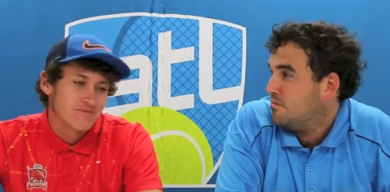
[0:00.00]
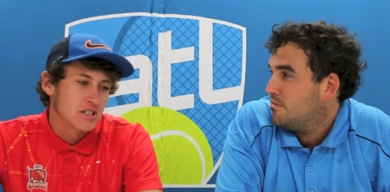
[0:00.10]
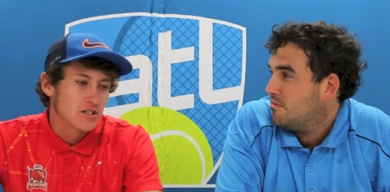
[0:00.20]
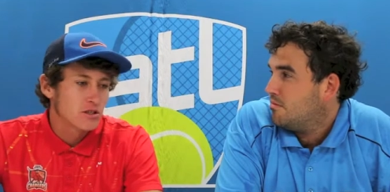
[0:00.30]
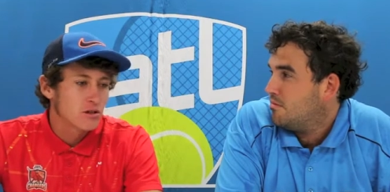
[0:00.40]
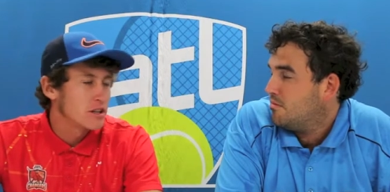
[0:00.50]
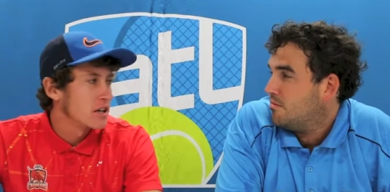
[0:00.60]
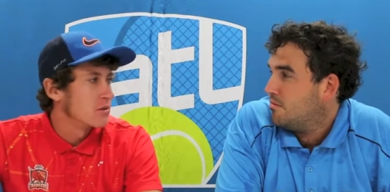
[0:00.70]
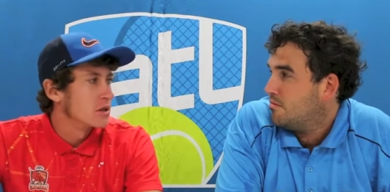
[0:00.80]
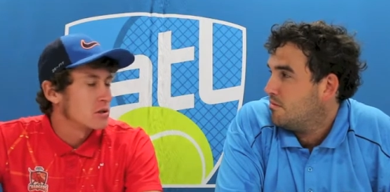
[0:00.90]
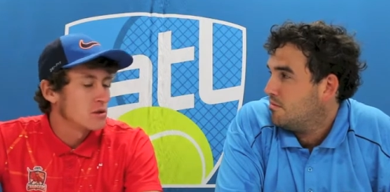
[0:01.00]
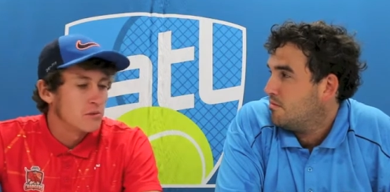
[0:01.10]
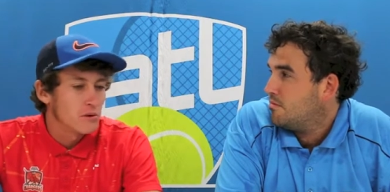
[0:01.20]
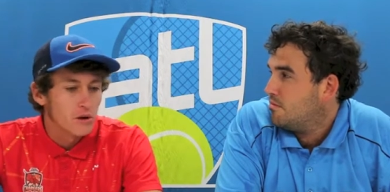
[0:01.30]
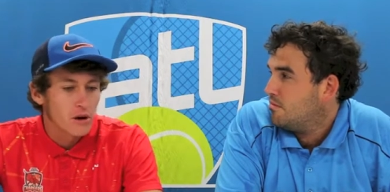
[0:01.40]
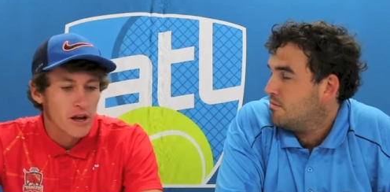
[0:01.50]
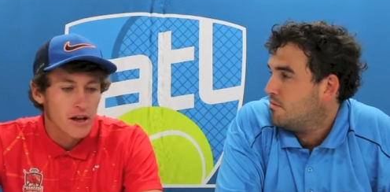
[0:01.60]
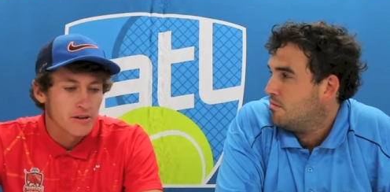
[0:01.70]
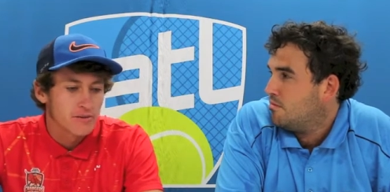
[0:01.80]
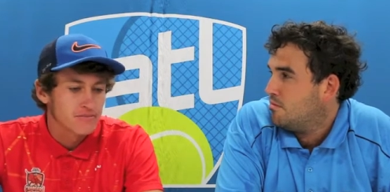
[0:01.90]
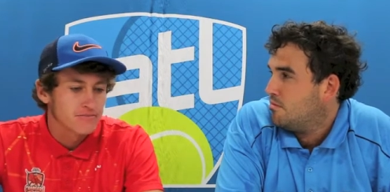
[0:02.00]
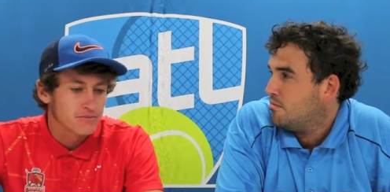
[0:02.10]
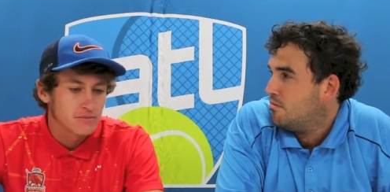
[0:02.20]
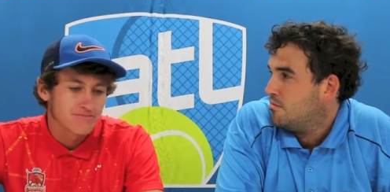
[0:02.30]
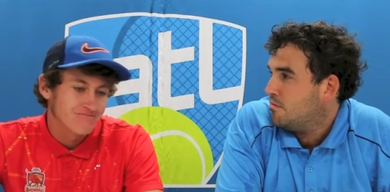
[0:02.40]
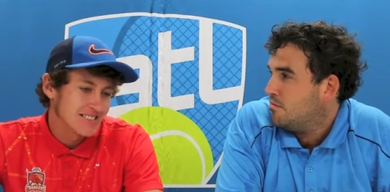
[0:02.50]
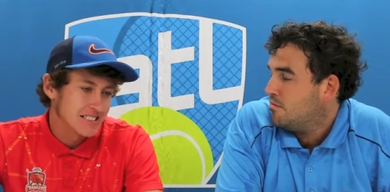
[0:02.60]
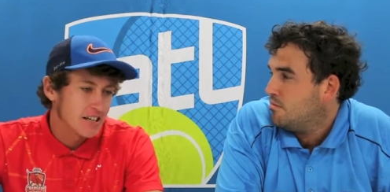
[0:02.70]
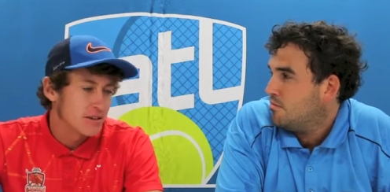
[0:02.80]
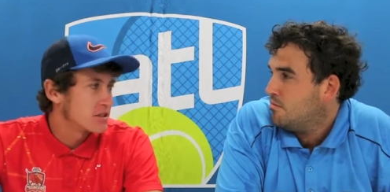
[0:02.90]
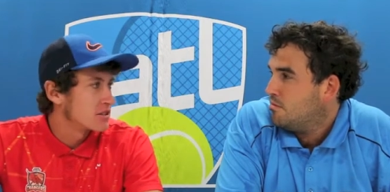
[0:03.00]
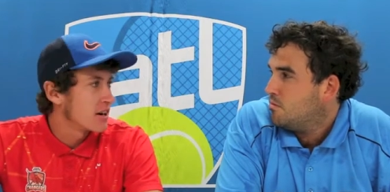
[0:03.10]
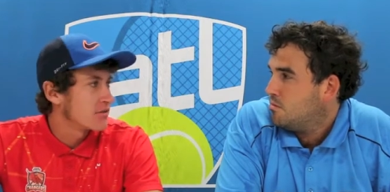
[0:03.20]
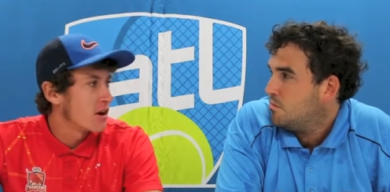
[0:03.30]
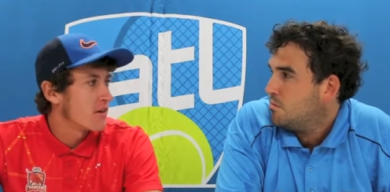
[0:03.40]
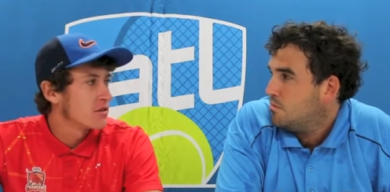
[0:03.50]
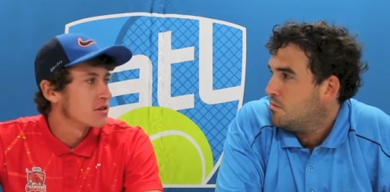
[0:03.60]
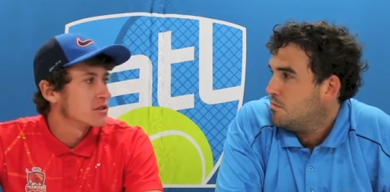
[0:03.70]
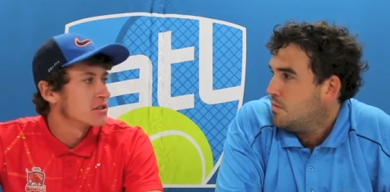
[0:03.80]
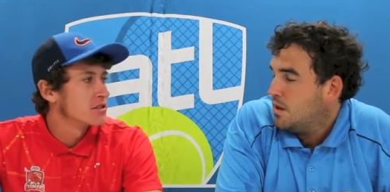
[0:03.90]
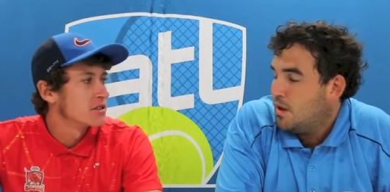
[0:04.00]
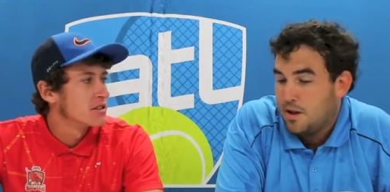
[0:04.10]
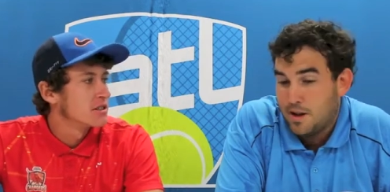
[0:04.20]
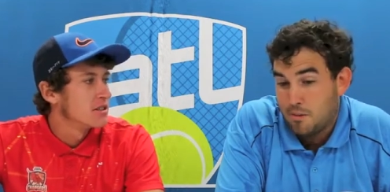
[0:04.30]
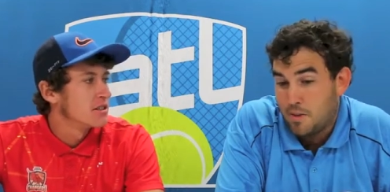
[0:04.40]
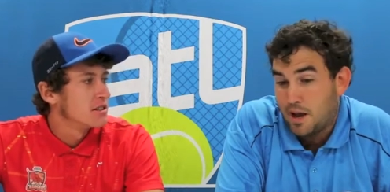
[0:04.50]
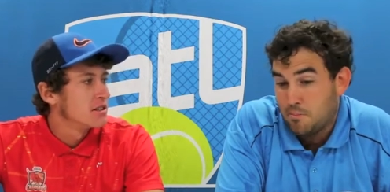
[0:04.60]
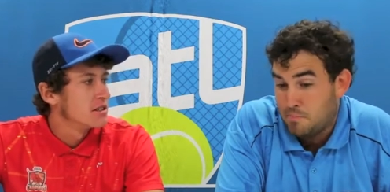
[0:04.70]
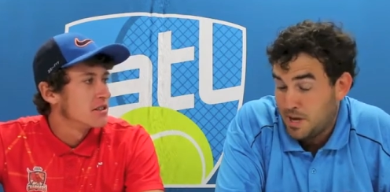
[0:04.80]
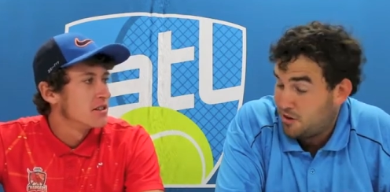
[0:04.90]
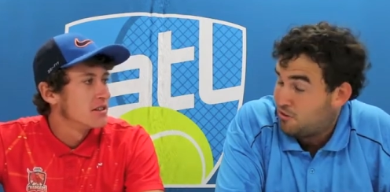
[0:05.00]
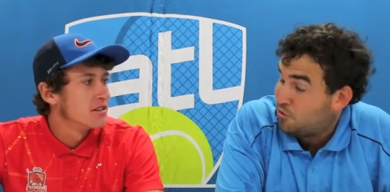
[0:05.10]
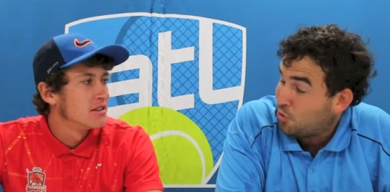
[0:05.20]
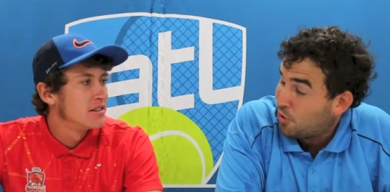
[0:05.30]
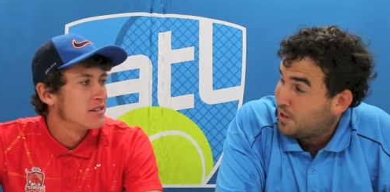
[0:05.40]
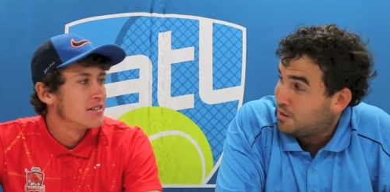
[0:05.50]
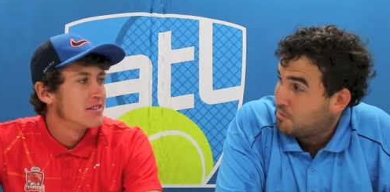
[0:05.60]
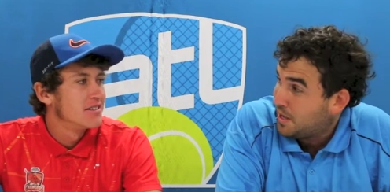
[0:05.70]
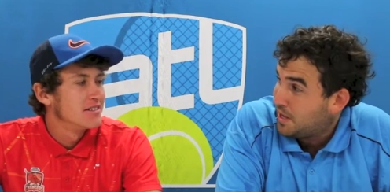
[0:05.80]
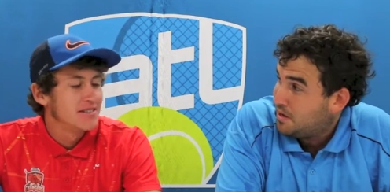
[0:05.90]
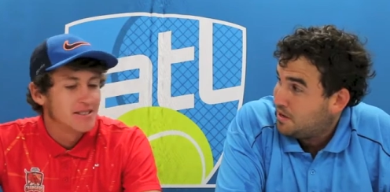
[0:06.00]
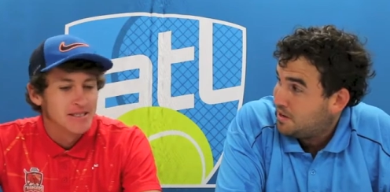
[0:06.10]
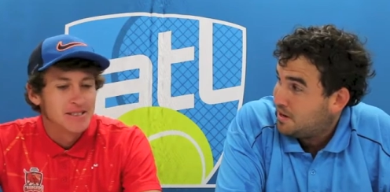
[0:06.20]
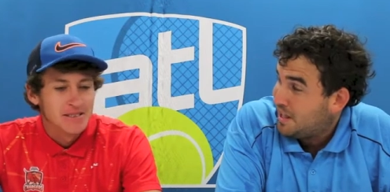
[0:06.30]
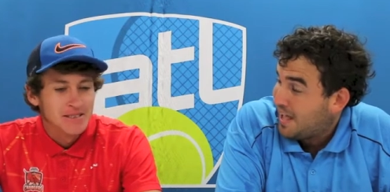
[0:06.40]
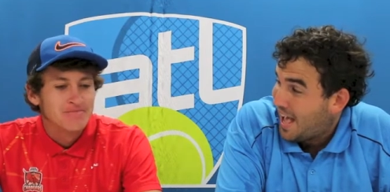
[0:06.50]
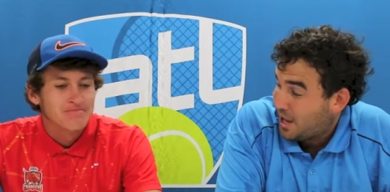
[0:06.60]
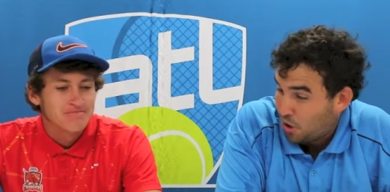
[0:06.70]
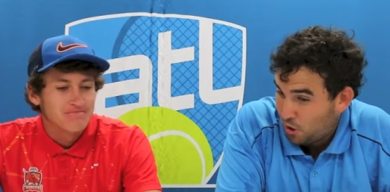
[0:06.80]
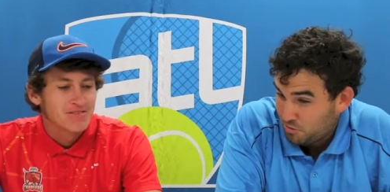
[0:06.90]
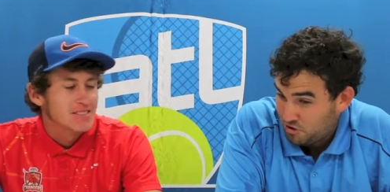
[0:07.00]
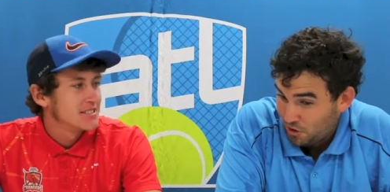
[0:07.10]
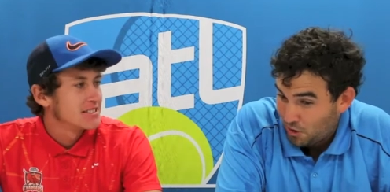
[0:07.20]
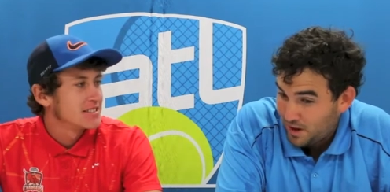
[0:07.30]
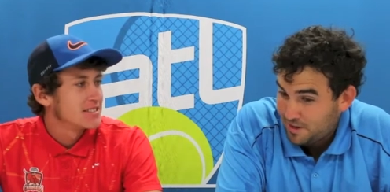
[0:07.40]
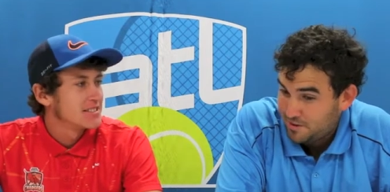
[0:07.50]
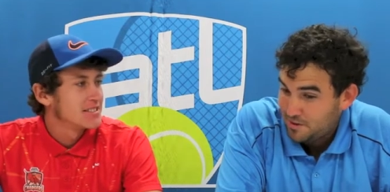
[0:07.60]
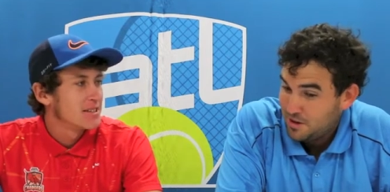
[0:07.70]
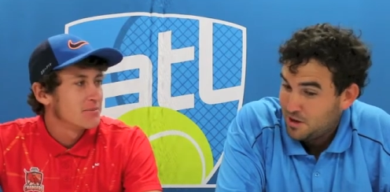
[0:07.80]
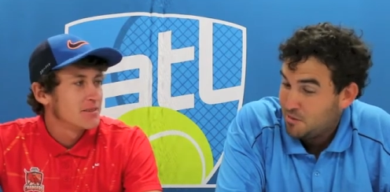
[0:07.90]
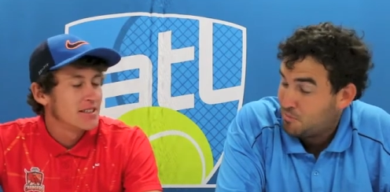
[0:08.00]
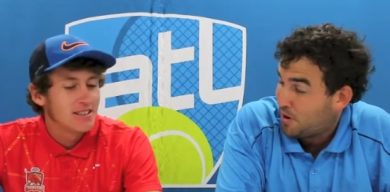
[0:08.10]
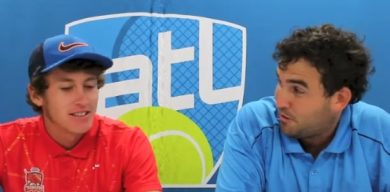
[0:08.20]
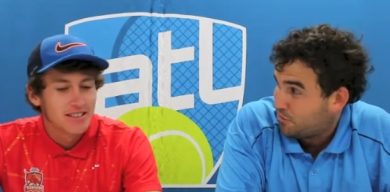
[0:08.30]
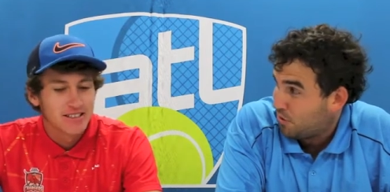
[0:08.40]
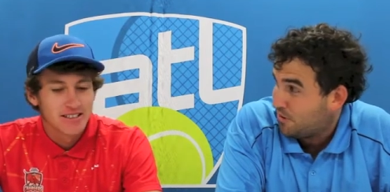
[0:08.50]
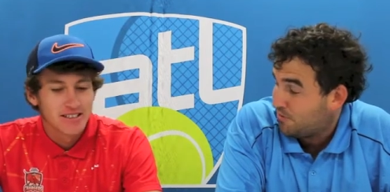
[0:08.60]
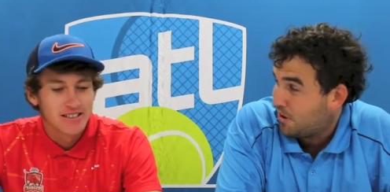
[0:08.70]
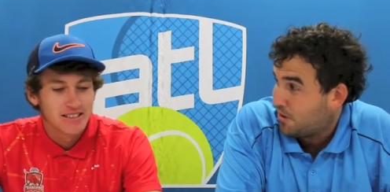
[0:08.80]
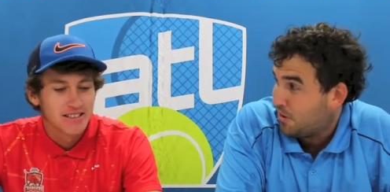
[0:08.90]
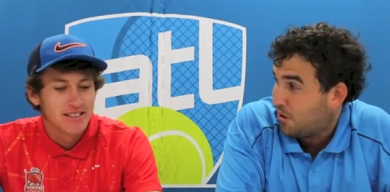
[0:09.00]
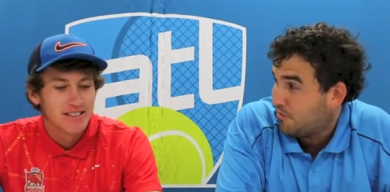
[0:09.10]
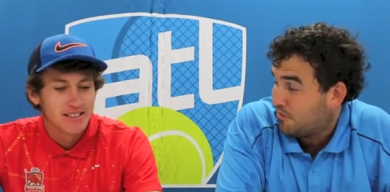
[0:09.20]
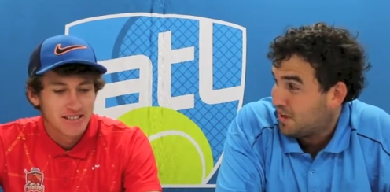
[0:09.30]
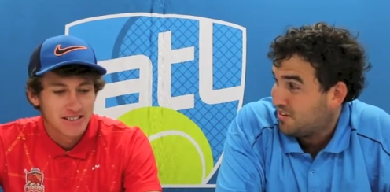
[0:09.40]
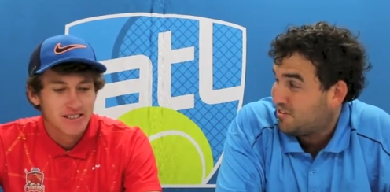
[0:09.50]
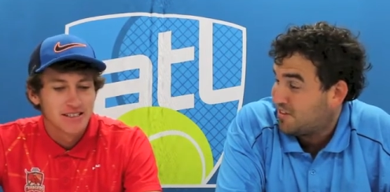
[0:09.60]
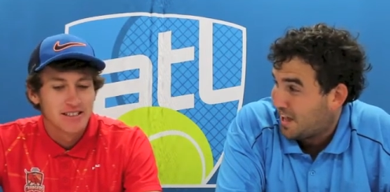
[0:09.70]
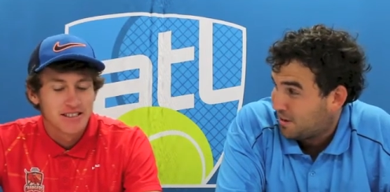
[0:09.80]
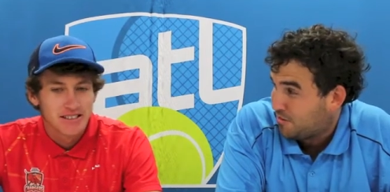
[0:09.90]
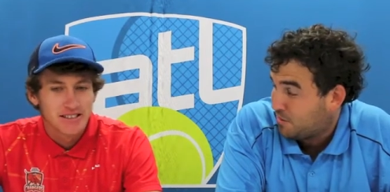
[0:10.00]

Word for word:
Speaker 1: just couldn't get the wins on the board, and yeah, it was a tough night for us. Now, mate, big
Speaker 2: story in the men. At home tonight, yep. Pressure on in front of the home fans. Tell us